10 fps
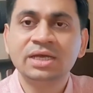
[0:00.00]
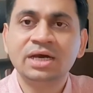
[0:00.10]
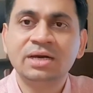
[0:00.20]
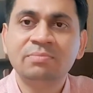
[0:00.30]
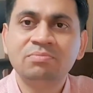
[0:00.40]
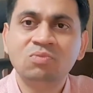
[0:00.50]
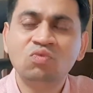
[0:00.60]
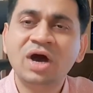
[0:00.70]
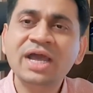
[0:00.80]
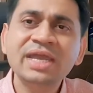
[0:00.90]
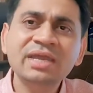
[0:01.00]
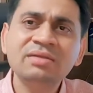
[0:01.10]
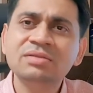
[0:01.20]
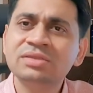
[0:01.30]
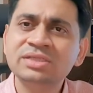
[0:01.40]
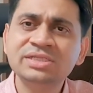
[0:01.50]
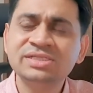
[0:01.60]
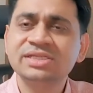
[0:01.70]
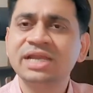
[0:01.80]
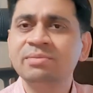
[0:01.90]
Why this
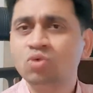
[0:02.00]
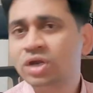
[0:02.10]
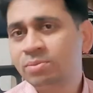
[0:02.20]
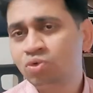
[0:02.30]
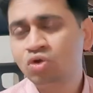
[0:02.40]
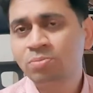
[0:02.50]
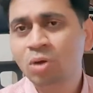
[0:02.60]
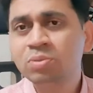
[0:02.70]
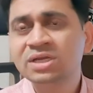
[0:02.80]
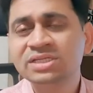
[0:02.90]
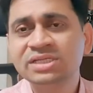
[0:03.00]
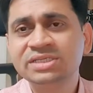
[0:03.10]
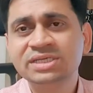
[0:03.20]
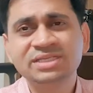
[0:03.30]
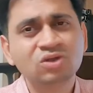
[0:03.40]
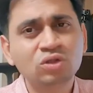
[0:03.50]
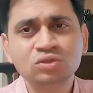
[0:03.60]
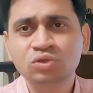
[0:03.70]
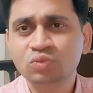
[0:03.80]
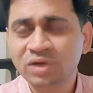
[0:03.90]
is getting more and more popular these days, and
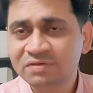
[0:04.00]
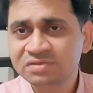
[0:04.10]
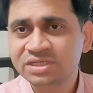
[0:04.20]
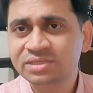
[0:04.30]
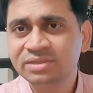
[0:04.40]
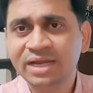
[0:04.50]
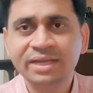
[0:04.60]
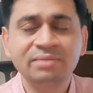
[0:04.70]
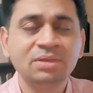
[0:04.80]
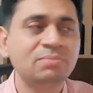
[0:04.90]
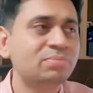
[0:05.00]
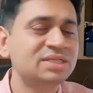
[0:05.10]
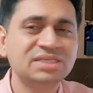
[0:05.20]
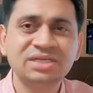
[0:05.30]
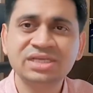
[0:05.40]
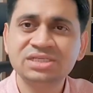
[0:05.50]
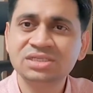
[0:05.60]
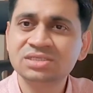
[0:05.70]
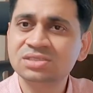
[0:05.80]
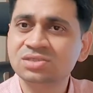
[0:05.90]
also you would have seen that in
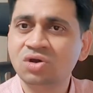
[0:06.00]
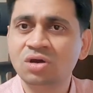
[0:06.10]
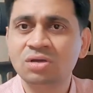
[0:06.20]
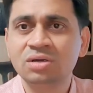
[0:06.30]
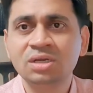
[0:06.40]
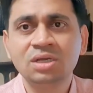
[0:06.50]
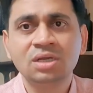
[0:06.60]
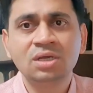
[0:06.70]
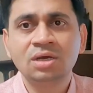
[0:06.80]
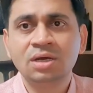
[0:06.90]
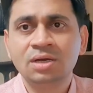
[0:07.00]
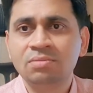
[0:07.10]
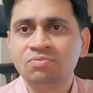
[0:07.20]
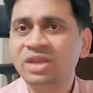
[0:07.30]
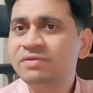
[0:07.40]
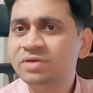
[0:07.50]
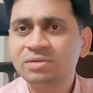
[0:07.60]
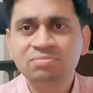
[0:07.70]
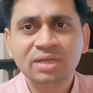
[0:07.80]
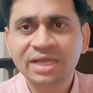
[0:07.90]
presentations or
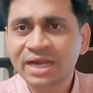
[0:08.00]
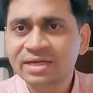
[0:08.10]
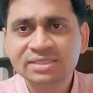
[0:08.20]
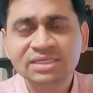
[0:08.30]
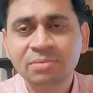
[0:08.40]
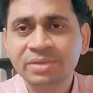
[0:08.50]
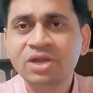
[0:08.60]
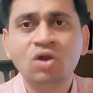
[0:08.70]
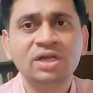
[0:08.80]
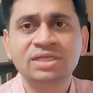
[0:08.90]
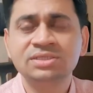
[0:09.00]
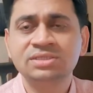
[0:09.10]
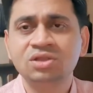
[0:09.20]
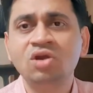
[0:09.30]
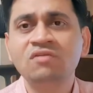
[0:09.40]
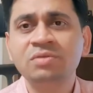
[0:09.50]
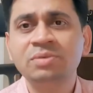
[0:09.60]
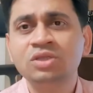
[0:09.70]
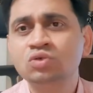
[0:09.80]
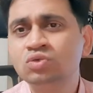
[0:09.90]
whenever addressing a big audience, a lot of
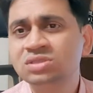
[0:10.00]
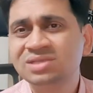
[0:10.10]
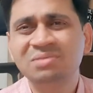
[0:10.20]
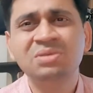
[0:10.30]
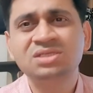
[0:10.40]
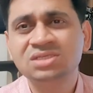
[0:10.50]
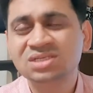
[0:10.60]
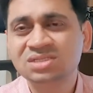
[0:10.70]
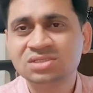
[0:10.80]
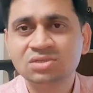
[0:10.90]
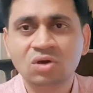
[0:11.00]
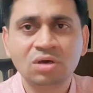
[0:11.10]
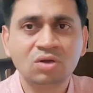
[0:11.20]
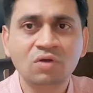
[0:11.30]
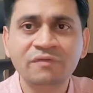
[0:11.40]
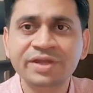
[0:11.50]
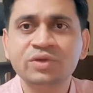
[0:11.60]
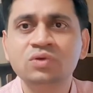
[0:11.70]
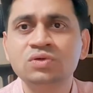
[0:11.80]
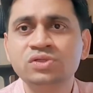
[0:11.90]
people use images or
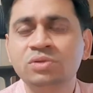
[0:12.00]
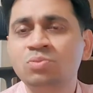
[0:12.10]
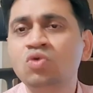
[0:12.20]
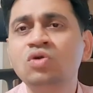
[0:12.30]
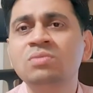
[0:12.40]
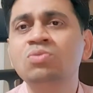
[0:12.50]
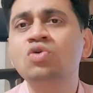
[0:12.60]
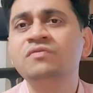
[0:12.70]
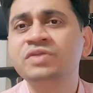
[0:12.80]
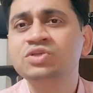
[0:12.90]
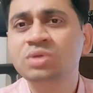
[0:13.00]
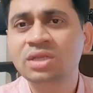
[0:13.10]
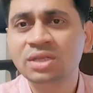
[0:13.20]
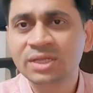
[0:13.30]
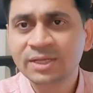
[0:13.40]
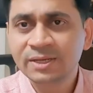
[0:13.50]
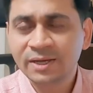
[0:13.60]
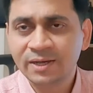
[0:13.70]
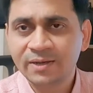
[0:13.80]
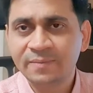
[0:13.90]
videos or more visual
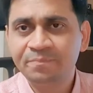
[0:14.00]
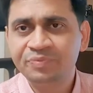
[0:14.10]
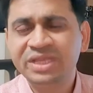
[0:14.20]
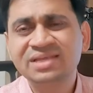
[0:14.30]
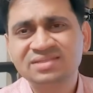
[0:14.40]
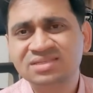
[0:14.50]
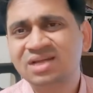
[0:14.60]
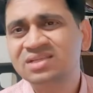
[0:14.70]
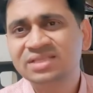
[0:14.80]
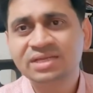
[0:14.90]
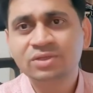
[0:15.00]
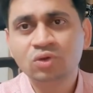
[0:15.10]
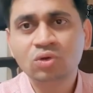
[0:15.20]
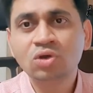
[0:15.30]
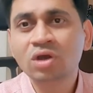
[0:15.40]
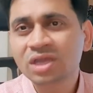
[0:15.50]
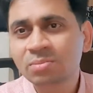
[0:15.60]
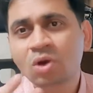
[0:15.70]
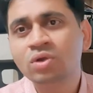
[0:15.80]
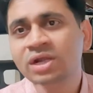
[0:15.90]
things rather than talking
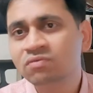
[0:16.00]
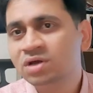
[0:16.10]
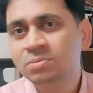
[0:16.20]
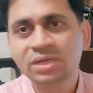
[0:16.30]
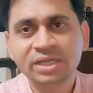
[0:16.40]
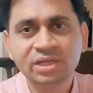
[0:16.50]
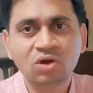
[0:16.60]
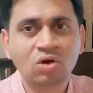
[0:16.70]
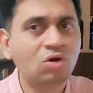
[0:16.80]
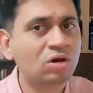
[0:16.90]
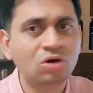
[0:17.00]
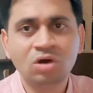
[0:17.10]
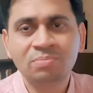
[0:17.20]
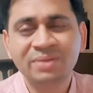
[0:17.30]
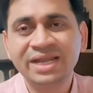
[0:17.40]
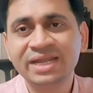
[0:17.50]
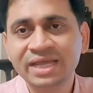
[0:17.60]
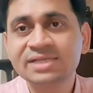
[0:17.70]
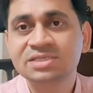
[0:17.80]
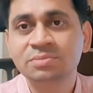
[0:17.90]
about it verbally or plain
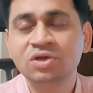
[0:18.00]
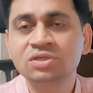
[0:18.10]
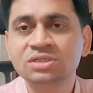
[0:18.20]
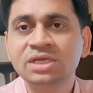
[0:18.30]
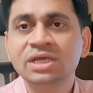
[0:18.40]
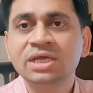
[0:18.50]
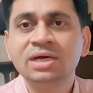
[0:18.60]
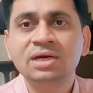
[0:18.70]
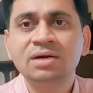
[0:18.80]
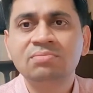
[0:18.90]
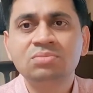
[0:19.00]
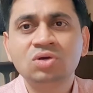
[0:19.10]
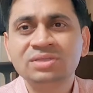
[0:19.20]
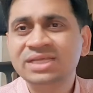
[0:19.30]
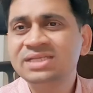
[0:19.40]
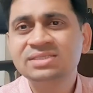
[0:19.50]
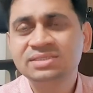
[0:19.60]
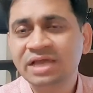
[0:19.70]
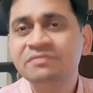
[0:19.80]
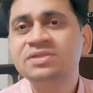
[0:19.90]
text, because there is
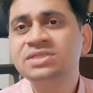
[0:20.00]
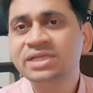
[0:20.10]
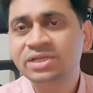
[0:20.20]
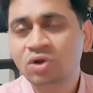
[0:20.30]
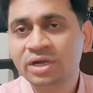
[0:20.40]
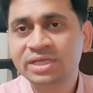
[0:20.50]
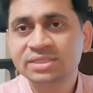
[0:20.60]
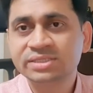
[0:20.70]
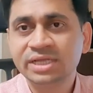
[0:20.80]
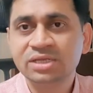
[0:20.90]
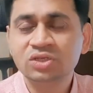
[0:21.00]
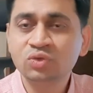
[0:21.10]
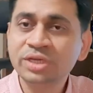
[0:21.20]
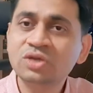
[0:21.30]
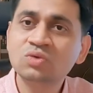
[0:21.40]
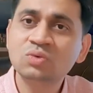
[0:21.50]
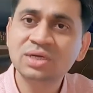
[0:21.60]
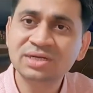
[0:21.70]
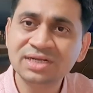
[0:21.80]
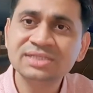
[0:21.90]
diversity in audience, and you need to
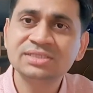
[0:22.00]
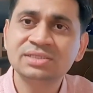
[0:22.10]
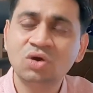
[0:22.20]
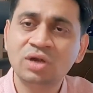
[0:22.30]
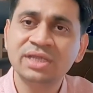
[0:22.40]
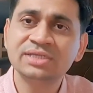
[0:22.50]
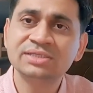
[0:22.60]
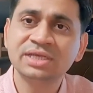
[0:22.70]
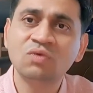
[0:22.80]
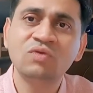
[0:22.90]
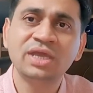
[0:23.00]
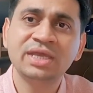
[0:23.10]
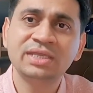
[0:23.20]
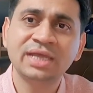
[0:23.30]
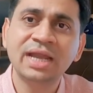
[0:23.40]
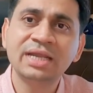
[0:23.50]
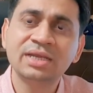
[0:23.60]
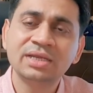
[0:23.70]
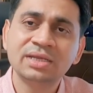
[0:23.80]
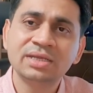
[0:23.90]
address the audience in a way that
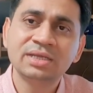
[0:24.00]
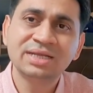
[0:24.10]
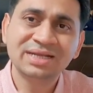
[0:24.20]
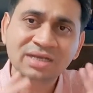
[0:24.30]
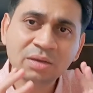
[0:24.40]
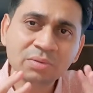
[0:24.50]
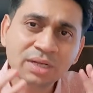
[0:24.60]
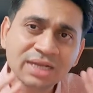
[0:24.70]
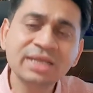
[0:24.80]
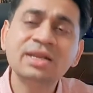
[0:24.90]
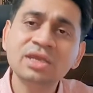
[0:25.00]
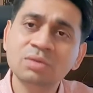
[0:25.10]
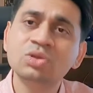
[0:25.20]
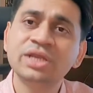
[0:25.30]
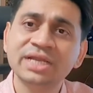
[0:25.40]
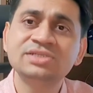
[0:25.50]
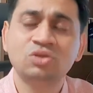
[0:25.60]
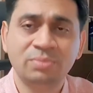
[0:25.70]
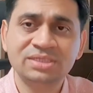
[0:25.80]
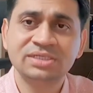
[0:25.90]
clearly communicates
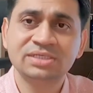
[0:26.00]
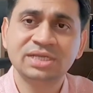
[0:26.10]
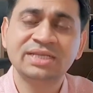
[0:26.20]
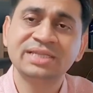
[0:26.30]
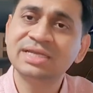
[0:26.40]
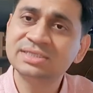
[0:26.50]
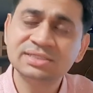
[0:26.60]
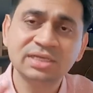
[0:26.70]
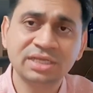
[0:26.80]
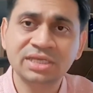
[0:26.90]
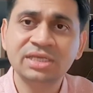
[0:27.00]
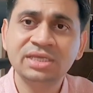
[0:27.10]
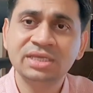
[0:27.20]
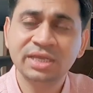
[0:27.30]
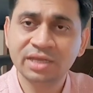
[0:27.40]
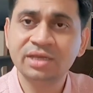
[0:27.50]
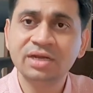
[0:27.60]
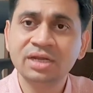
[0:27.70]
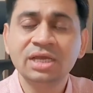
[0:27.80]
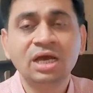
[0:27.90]
your message. And that's the key
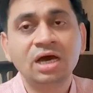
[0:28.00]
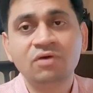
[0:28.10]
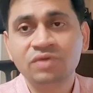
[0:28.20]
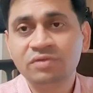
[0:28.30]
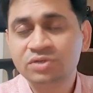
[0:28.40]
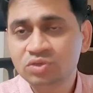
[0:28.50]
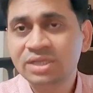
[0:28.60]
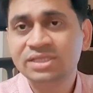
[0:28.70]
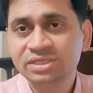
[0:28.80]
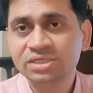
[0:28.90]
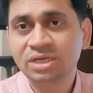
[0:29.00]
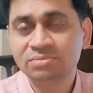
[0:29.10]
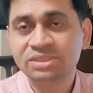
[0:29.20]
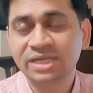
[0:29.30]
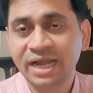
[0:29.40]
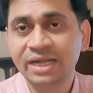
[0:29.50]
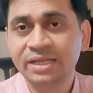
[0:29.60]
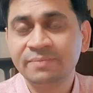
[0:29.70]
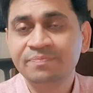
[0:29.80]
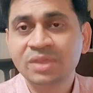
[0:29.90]
here, where visualization comes in handy.